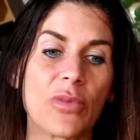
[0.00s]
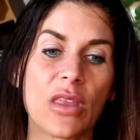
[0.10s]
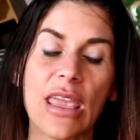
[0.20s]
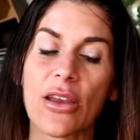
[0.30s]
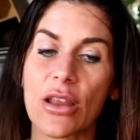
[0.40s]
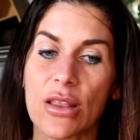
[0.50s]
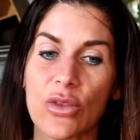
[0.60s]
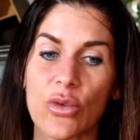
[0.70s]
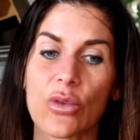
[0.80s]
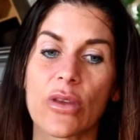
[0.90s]
carried
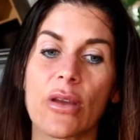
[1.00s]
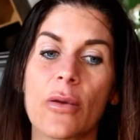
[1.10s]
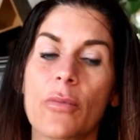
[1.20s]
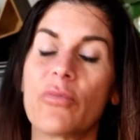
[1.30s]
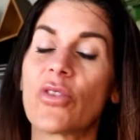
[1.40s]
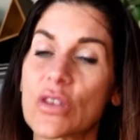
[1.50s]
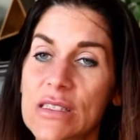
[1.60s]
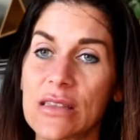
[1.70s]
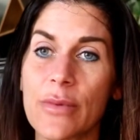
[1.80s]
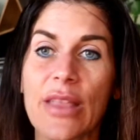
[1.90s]
through the first
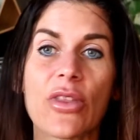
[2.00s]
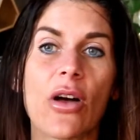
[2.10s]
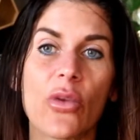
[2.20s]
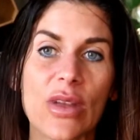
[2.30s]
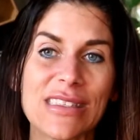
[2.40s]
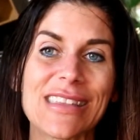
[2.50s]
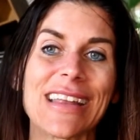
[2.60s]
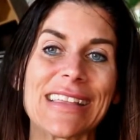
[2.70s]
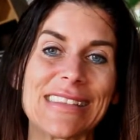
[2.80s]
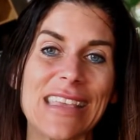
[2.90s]
of the month all the way to the
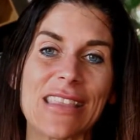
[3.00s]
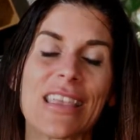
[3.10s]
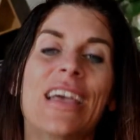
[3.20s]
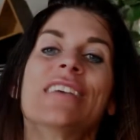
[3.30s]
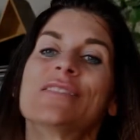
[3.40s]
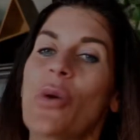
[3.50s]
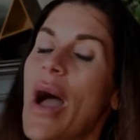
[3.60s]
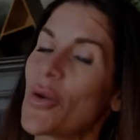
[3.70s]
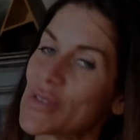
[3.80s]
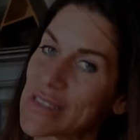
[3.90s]
19th. So
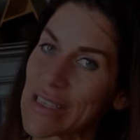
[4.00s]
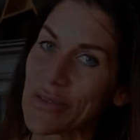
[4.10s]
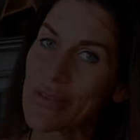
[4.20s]
I will see you